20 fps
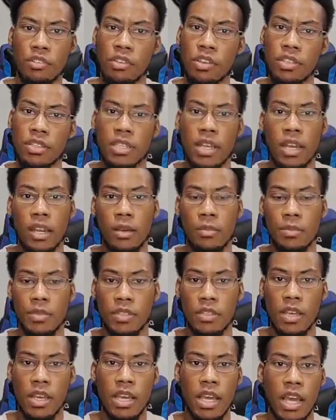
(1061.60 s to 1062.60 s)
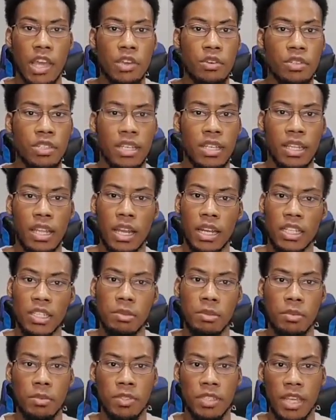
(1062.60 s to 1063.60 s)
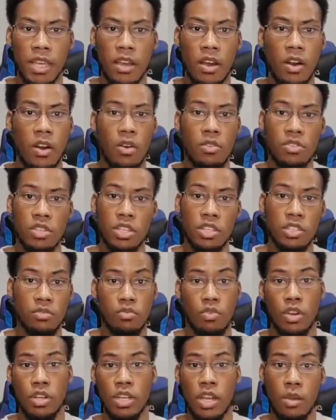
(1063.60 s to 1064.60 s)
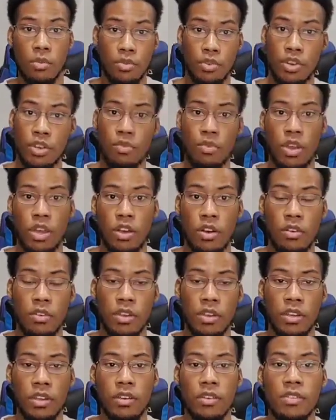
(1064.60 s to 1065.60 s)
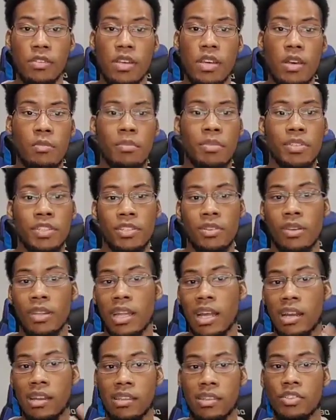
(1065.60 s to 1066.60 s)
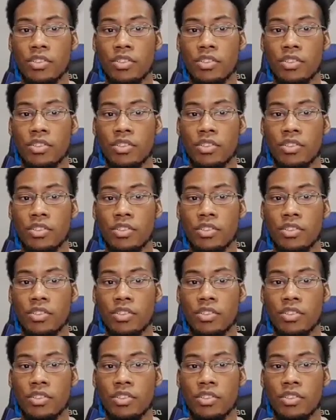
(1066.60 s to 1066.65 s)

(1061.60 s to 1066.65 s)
screen setups. You'll see a lot of these people saying, oh, this worked out pretty well, you know. But so a lot of